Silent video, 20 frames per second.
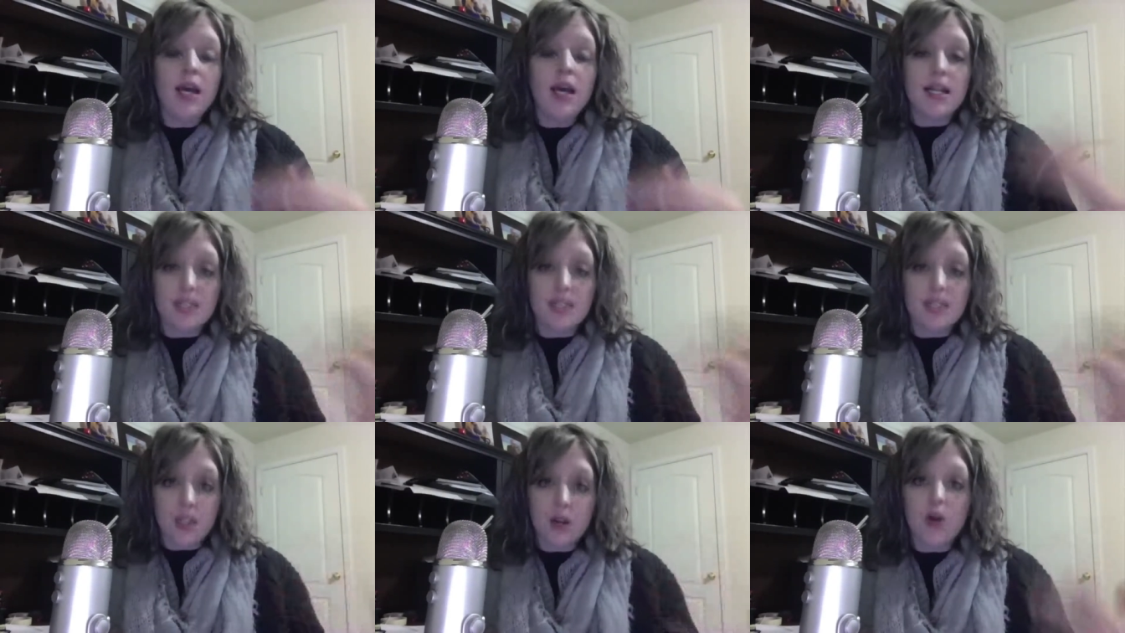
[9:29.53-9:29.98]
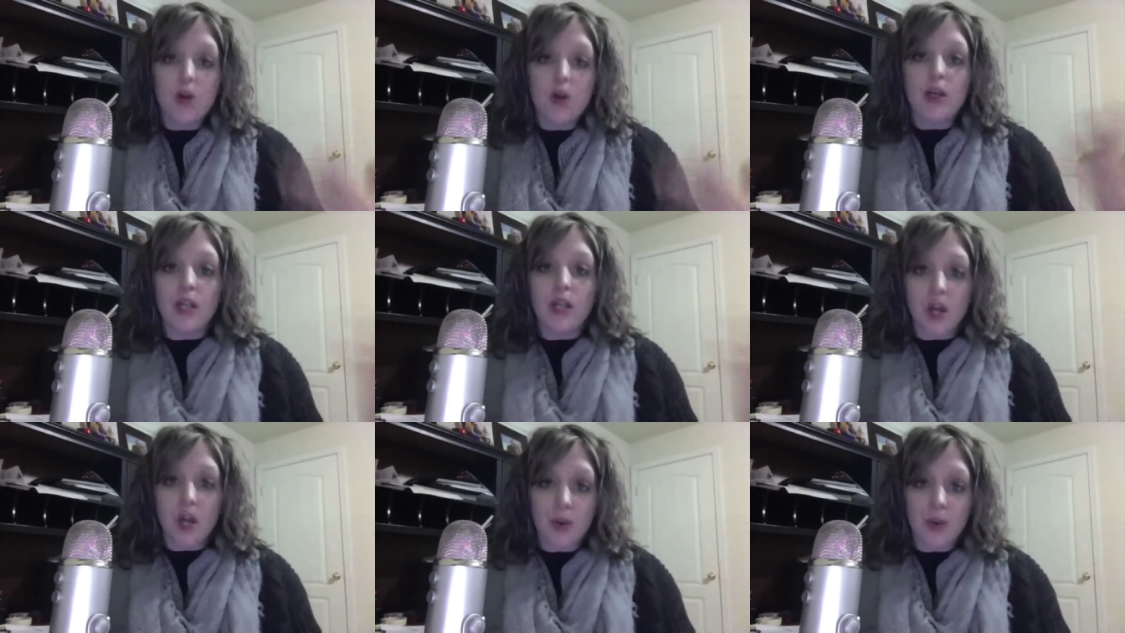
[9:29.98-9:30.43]
until
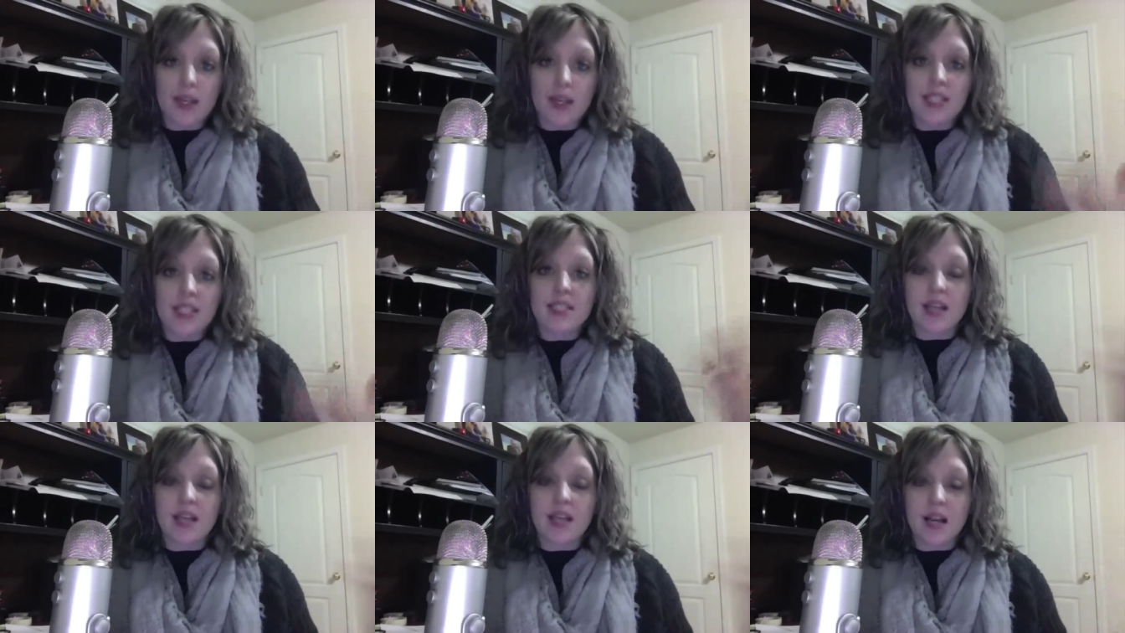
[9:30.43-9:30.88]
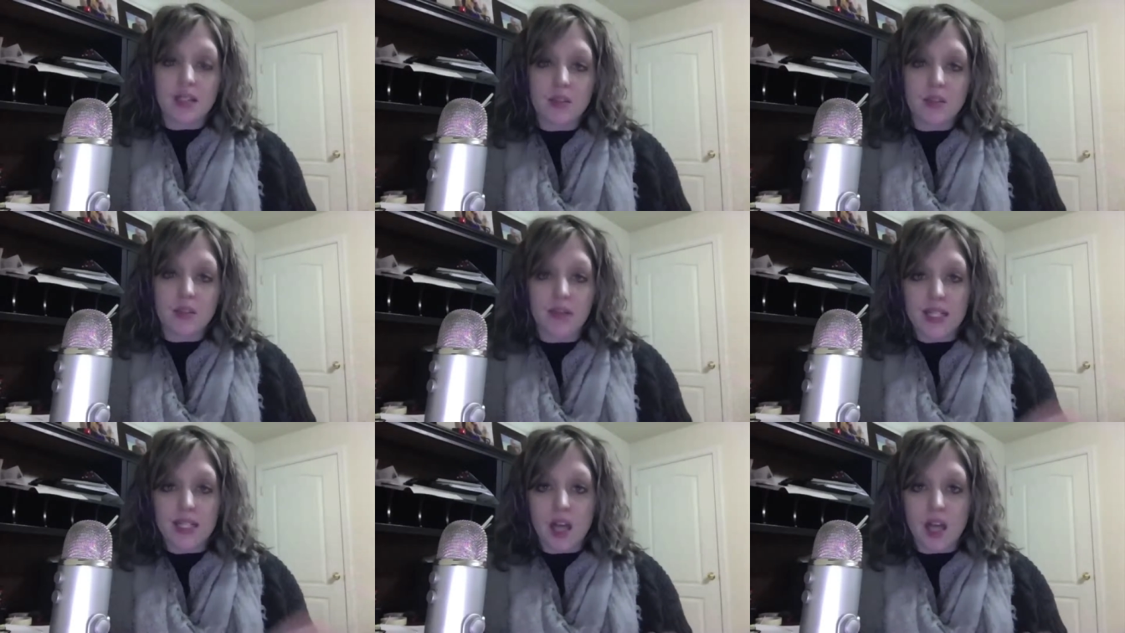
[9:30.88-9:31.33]
you know we discuss
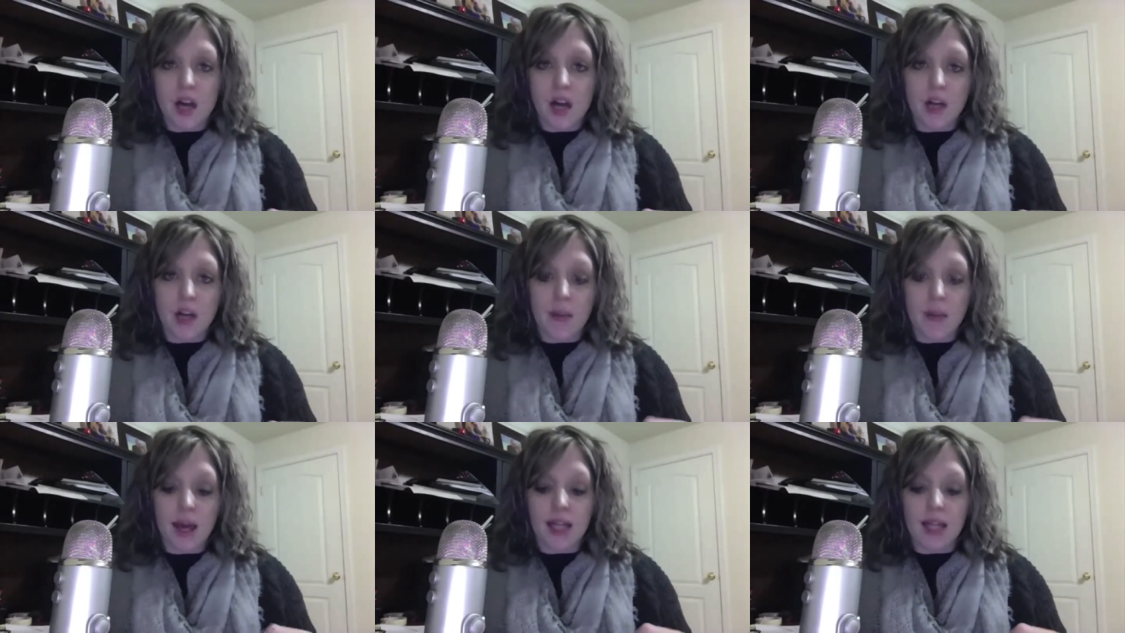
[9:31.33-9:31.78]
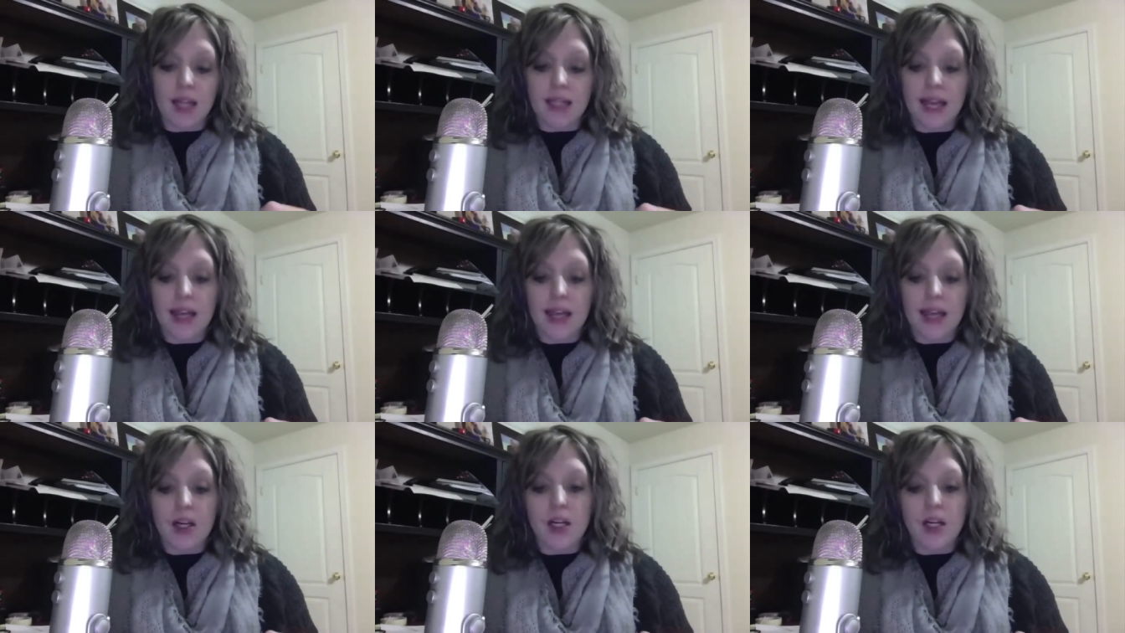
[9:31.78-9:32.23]
and we talk about it
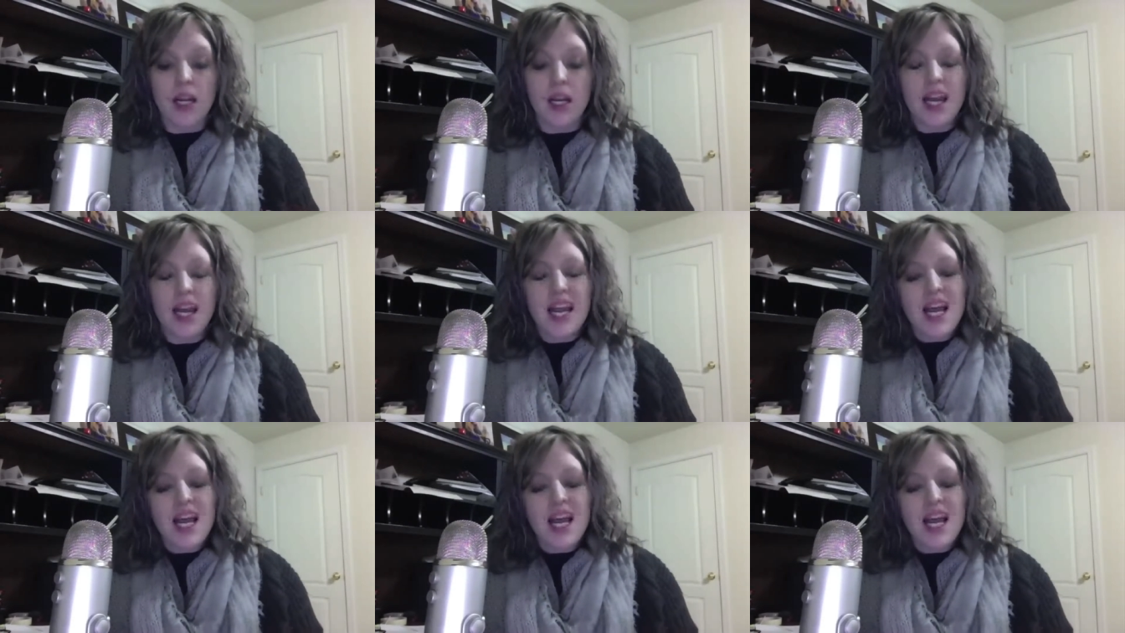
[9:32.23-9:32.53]
later.